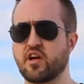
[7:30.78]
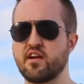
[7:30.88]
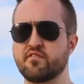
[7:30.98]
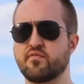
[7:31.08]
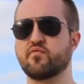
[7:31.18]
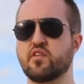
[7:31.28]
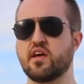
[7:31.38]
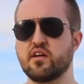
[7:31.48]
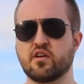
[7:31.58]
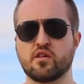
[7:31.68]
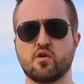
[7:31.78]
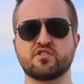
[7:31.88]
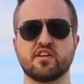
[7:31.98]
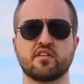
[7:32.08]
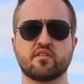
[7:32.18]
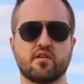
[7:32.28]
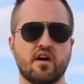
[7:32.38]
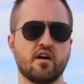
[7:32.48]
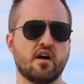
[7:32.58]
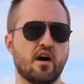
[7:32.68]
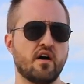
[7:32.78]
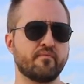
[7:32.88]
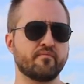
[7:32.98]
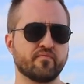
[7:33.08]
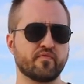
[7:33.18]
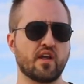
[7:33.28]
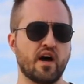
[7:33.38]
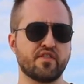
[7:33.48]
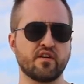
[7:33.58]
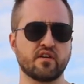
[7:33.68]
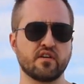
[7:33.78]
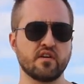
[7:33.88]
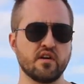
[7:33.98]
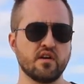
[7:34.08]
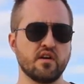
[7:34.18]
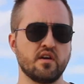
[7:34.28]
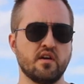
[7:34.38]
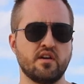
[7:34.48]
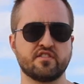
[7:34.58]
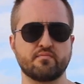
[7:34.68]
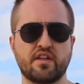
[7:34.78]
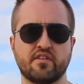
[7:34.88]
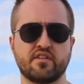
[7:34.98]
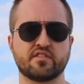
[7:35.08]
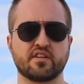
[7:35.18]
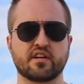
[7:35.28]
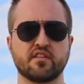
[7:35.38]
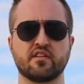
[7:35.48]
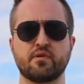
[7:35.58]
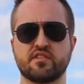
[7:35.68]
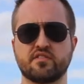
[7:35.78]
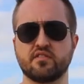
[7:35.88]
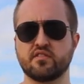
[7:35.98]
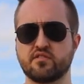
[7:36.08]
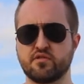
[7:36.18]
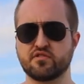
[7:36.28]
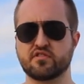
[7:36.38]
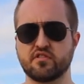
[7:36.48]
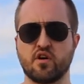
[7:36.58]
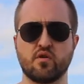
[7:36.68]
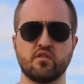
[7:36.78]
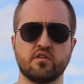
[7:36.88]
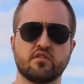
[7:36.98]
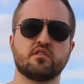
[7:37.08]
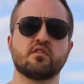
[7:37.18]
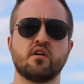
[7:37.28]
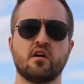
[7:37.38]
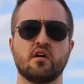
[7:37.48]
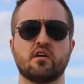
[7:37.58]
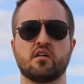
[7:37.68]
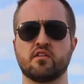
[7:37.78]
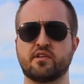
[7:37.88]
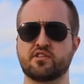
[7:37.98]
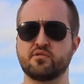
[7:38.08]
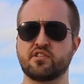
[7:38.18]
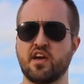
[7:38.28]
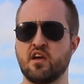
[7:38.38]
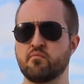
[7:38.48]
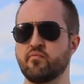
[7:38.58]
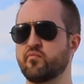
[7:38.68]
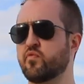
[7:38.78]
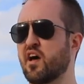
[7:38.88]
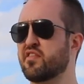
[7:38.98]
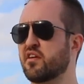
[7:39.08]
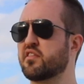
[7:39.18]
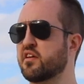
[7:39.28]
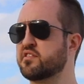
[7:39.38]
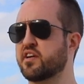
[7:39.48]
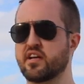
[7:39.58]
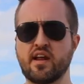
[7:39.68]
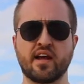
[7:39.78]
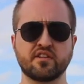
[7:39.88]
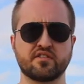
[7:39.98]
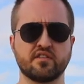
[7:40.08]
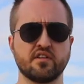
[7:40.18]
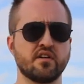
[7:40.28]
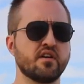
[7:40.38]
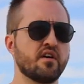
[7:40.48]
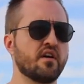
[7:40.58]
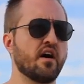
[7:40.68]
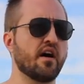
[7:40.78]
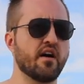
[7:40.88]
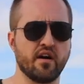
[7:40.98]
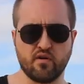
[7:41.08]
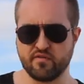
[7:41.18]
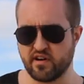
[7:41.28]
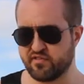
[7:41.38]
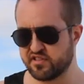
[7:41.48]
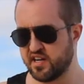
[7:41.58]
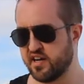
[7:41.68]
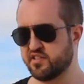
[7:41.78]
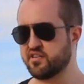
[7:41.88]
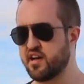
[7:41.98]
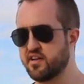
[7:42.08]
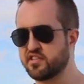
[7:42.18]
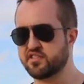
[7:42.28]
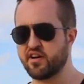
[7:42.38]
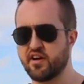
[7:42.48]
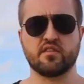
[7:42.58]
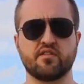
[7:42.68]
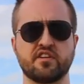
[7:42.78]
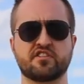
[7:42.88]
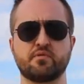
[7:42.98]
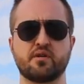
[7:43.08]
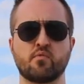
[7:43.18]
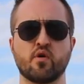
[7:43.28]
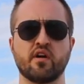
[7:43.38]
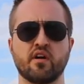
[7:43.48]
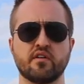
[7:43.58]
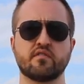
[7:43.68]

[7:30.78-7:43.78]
kind of in closing. Okay, um, I think his method is like a little bit too slow, a little bit too tame. I think things like negs are overemphasized. They're not necessary. There needs to be a more